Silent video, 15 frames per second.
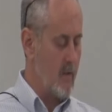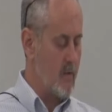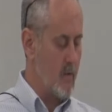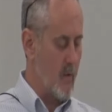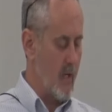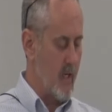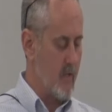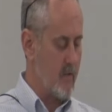
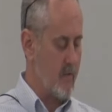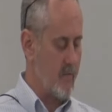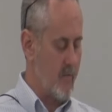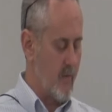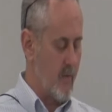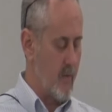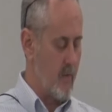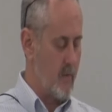
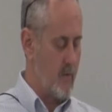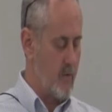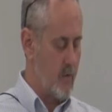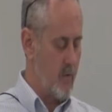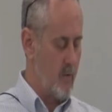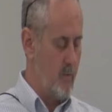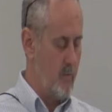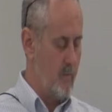transferred
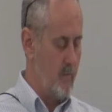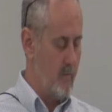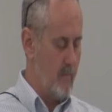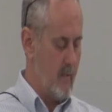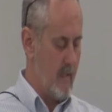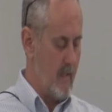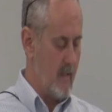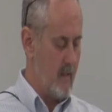to
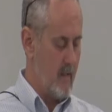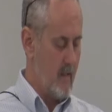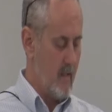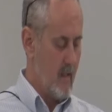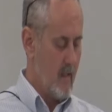men